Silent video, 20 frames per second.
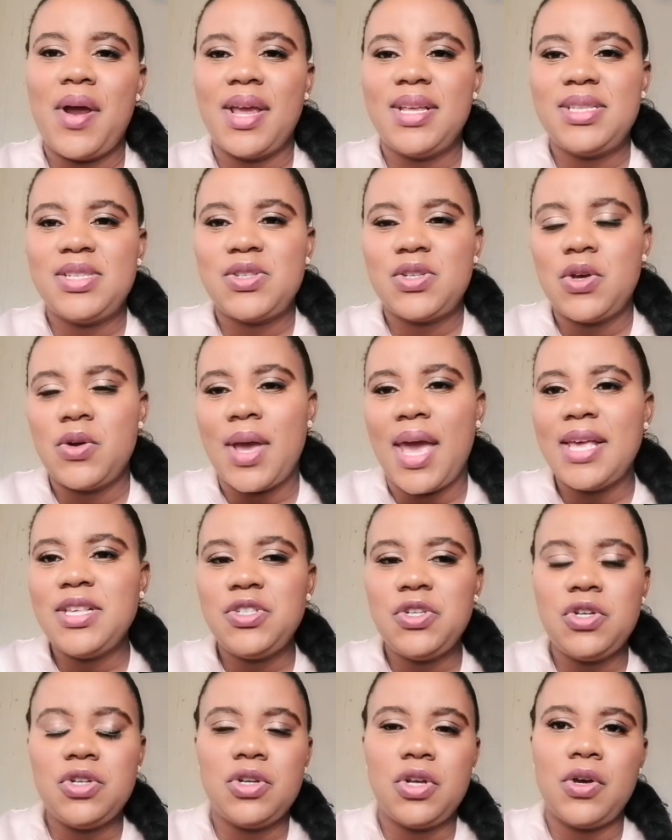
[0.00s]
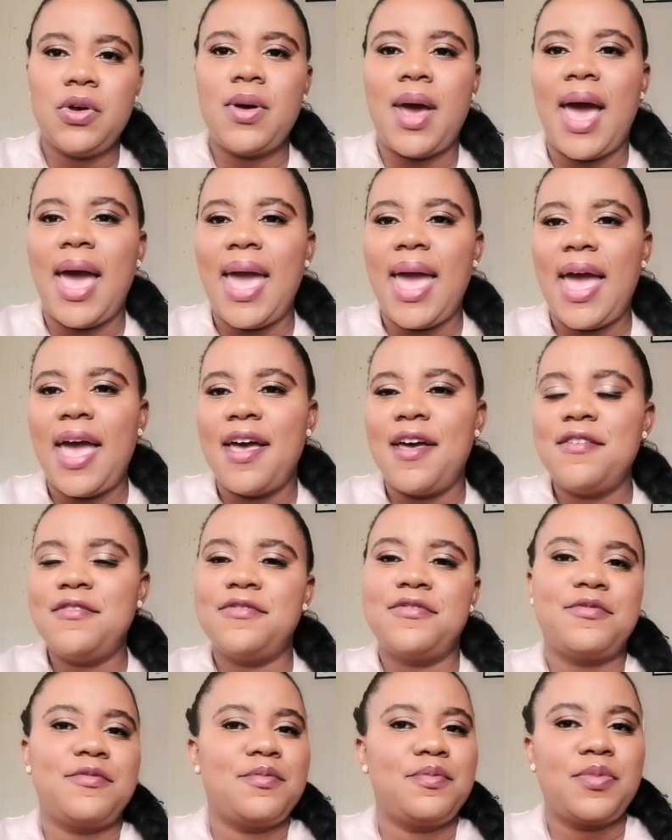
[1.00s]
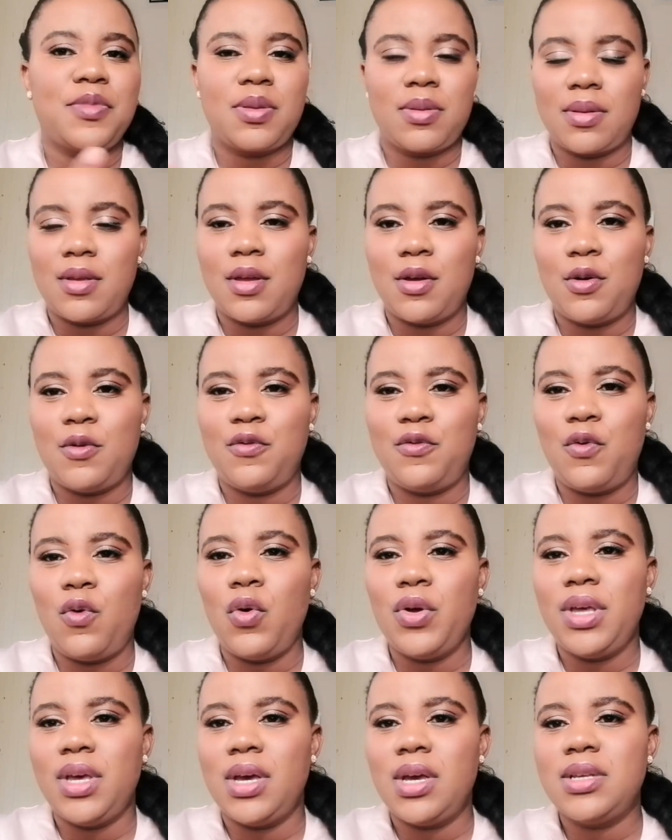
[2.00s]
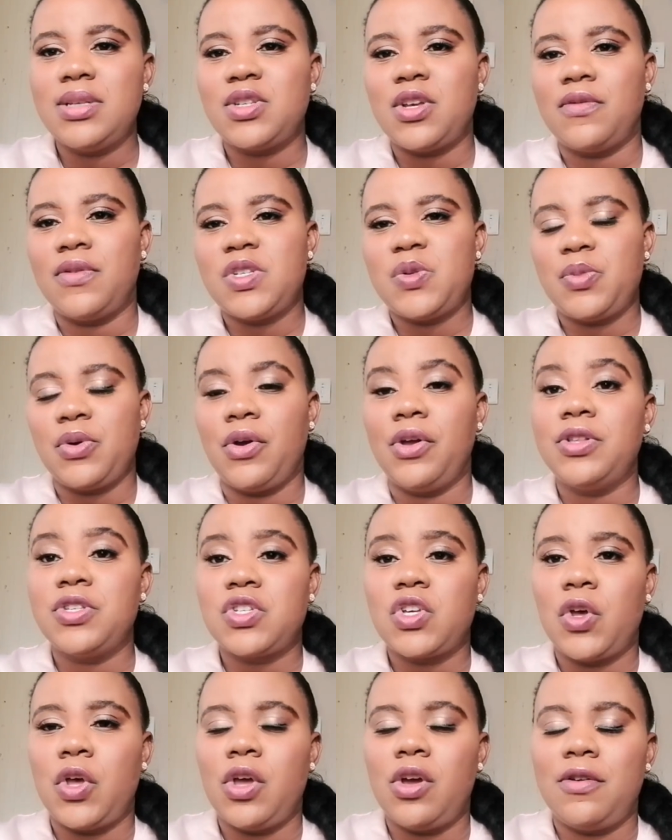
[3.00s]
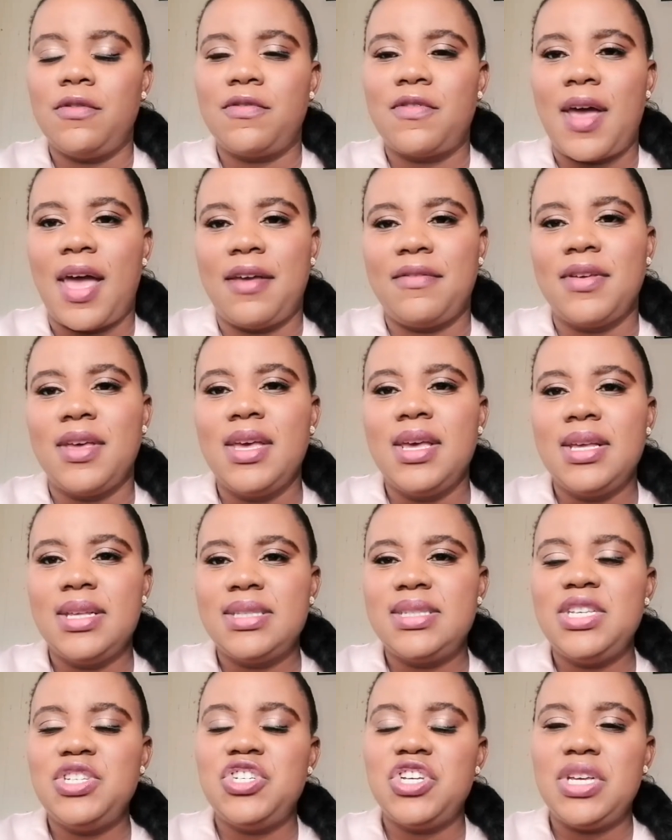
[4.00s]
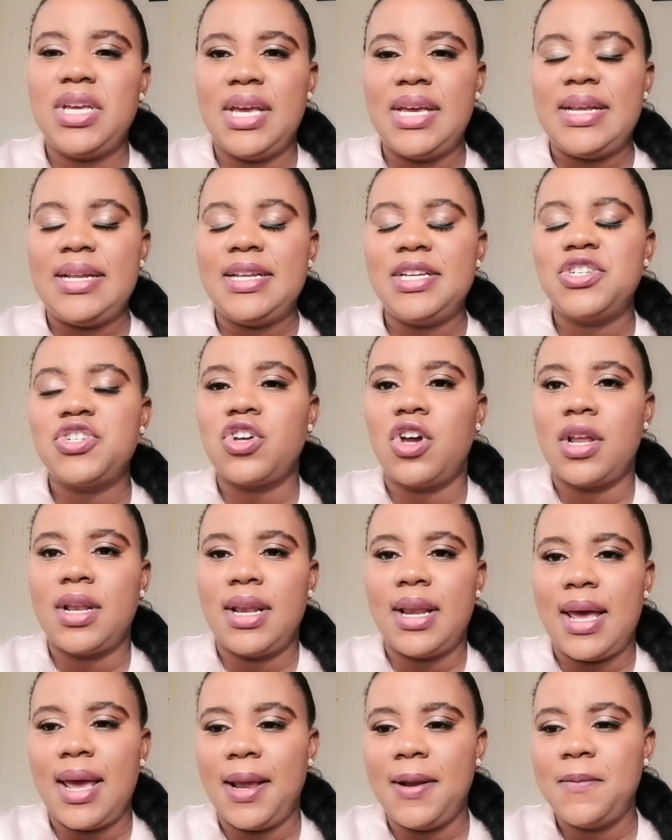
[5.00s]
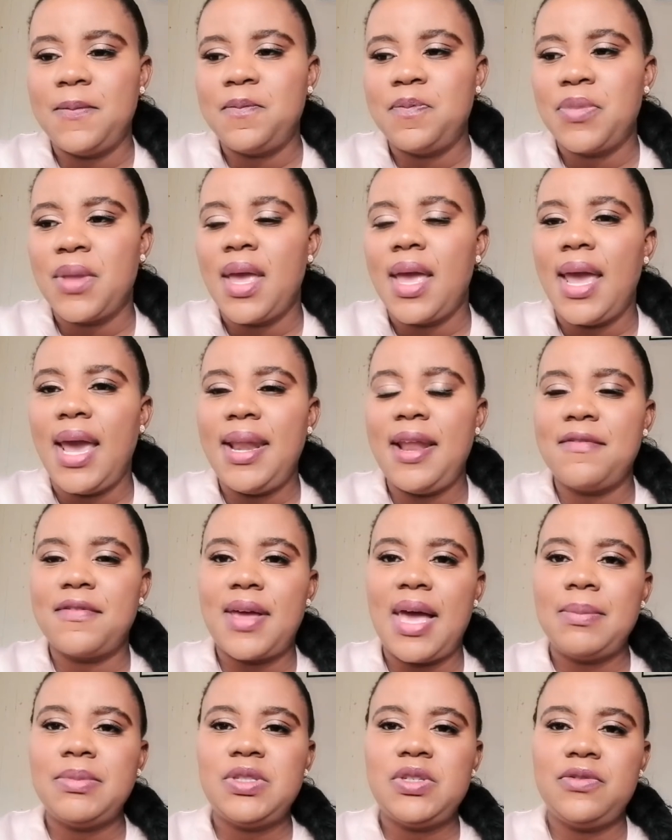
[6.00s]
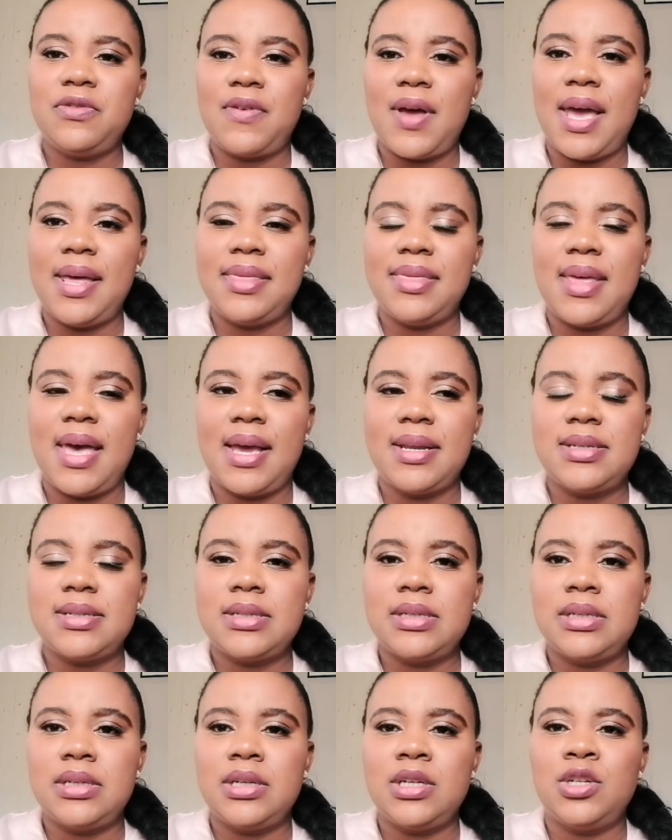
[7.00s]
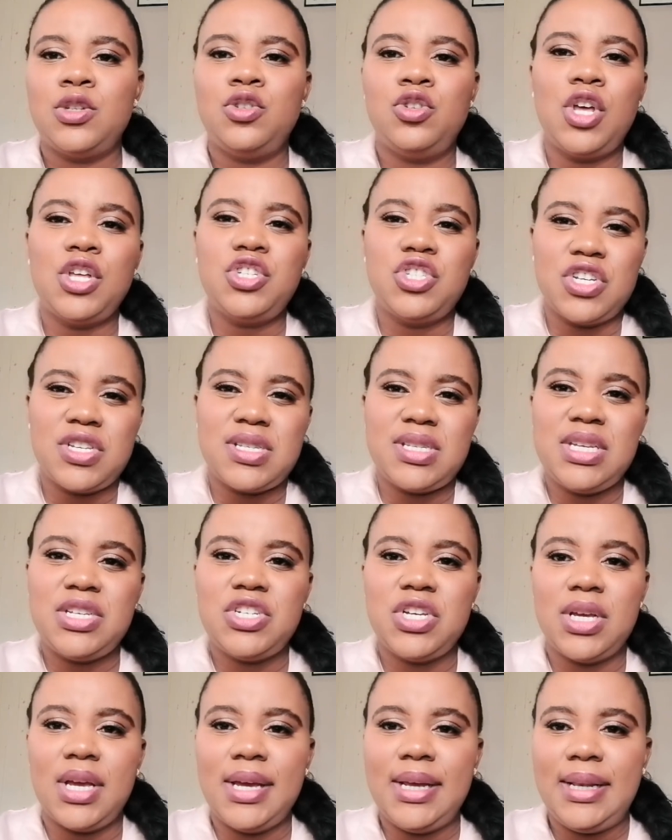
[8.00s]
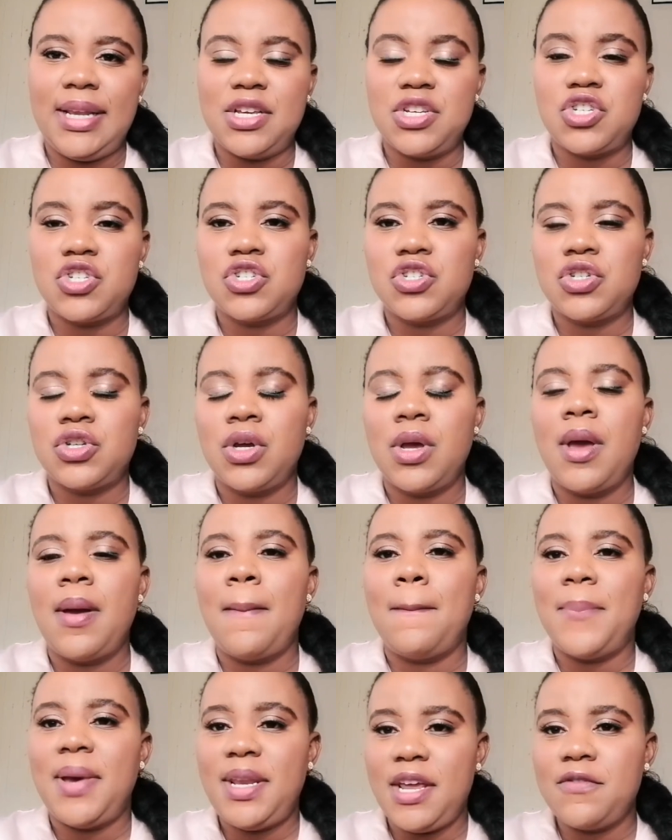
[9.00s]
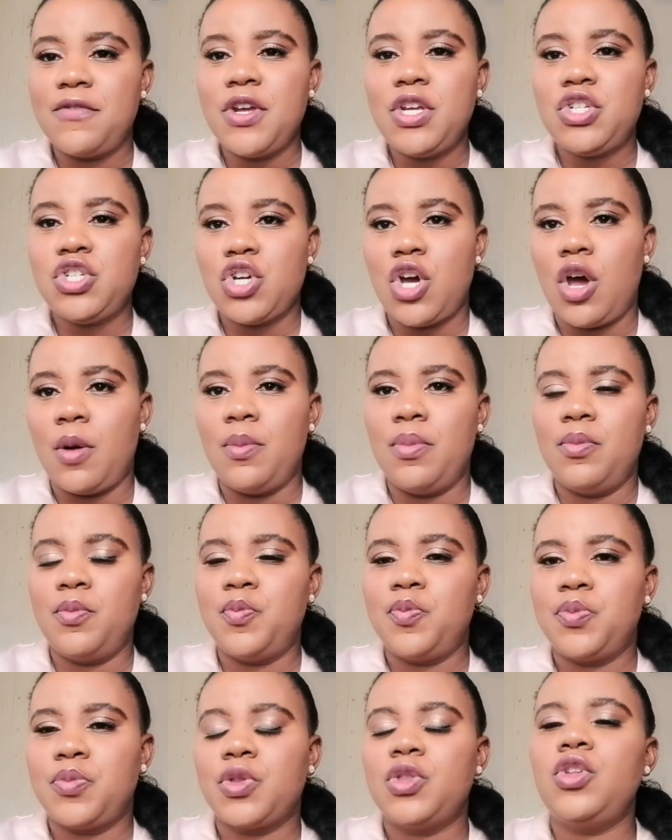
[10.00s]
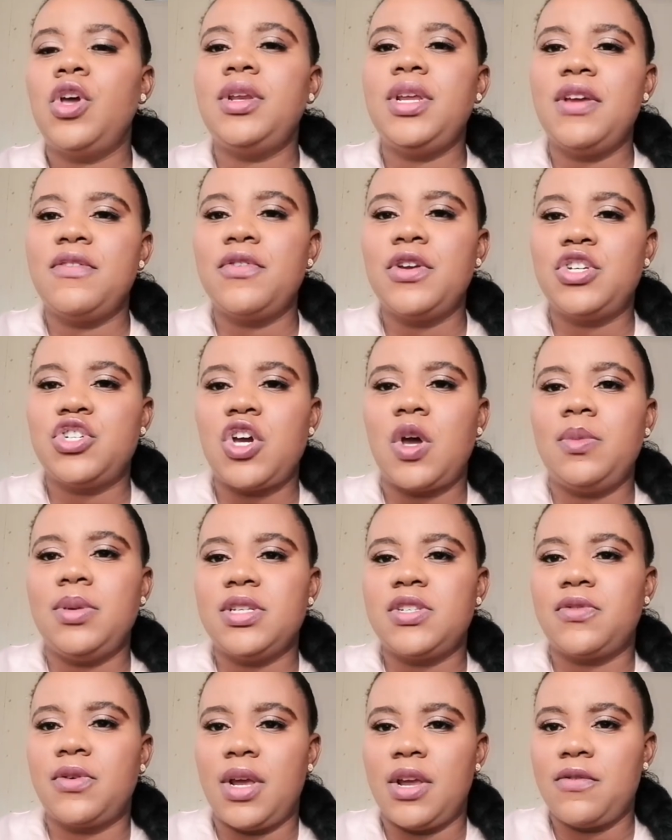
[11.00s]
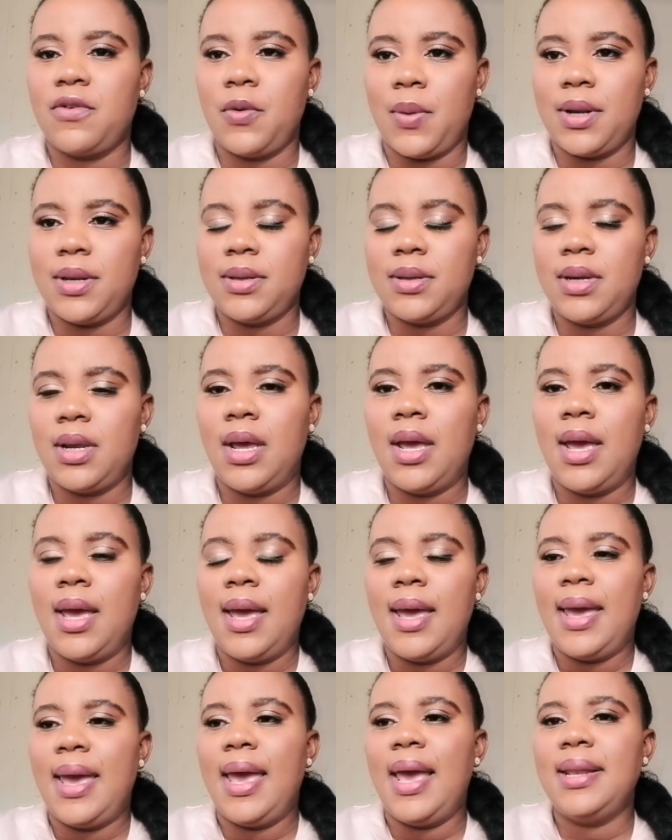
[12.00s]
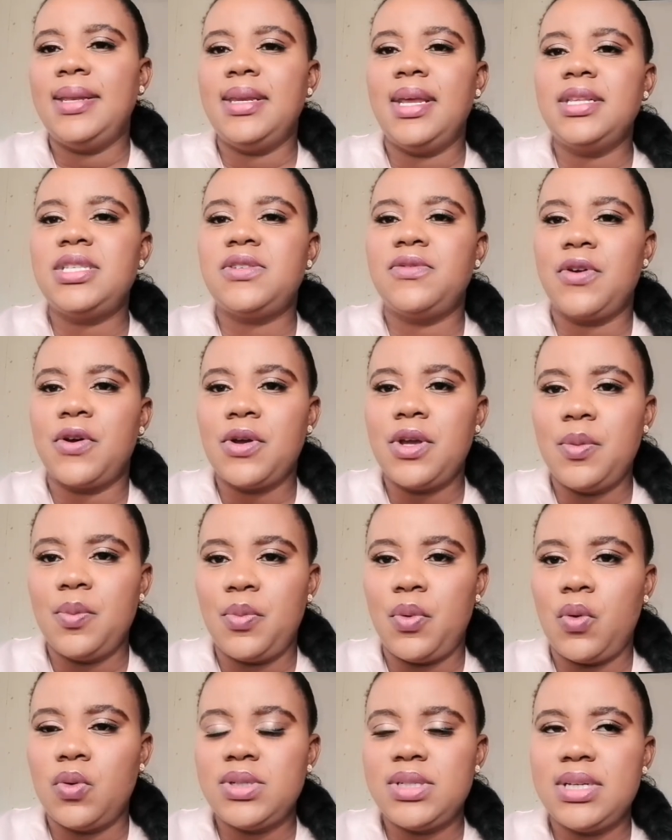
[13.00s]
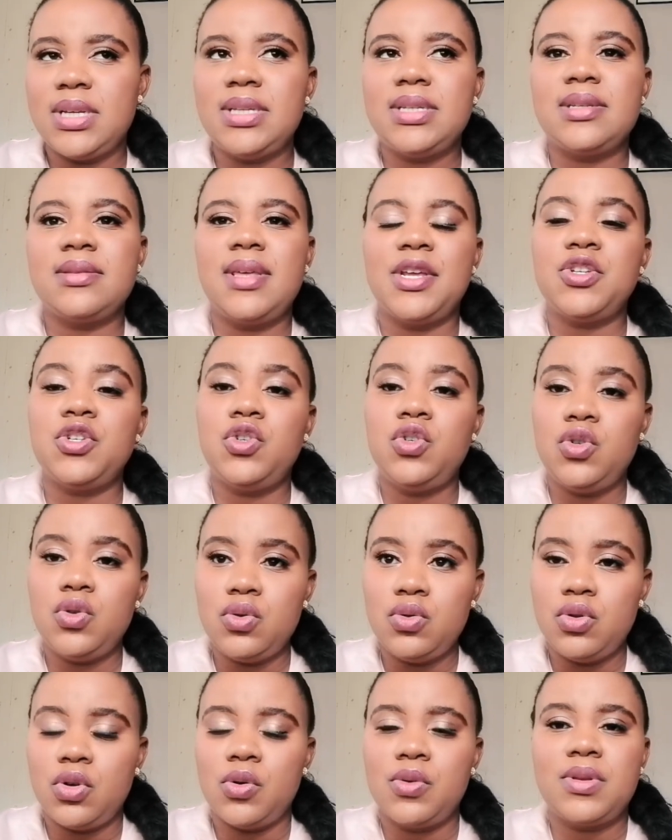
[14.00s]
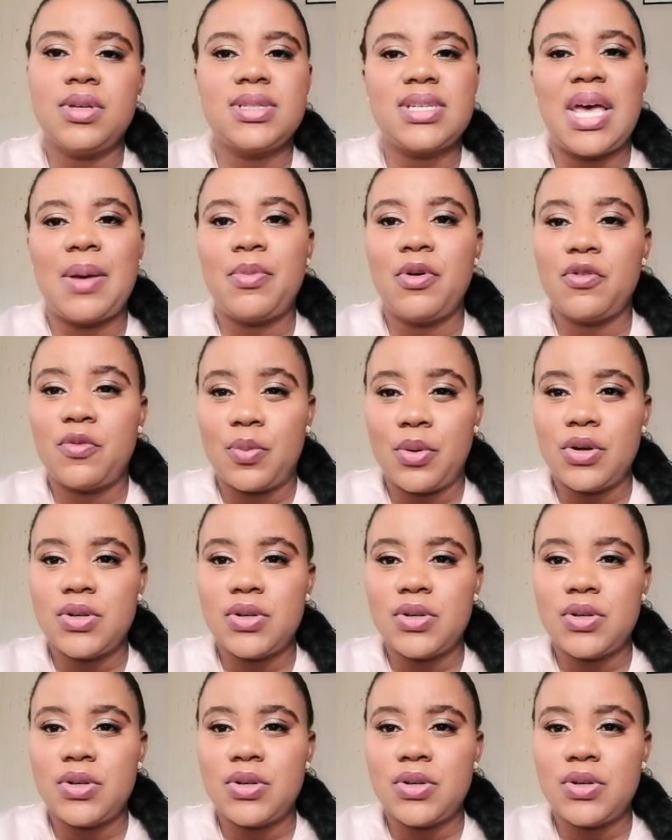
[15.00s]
right, so as you know, I have 4 years of experience going on five teaching English online. And I've come to find that not just teaching English, but every job, not every job is for everyone. And it's very important that you know the type of